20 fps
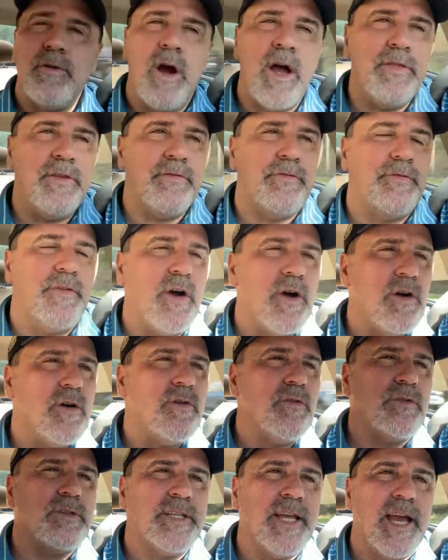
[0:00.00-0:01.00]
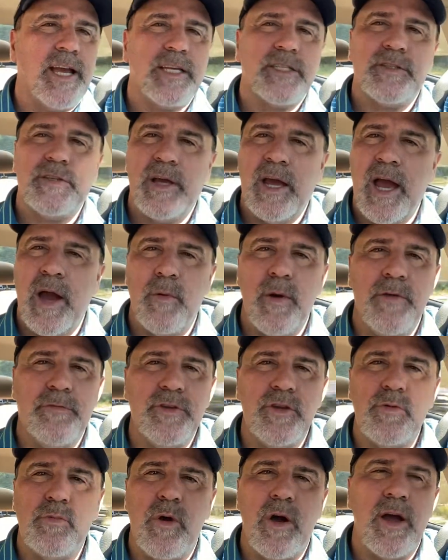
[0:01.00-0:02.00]
on the phone text however
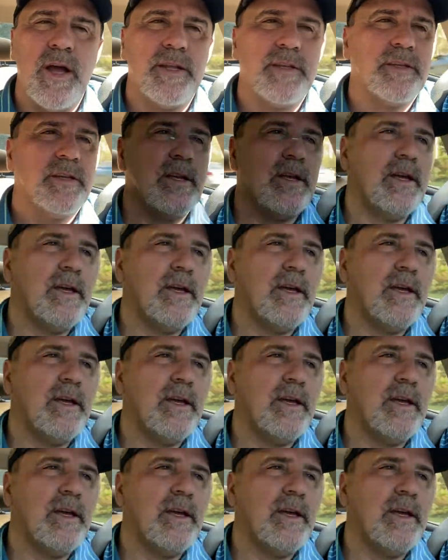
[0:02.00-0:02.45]
you want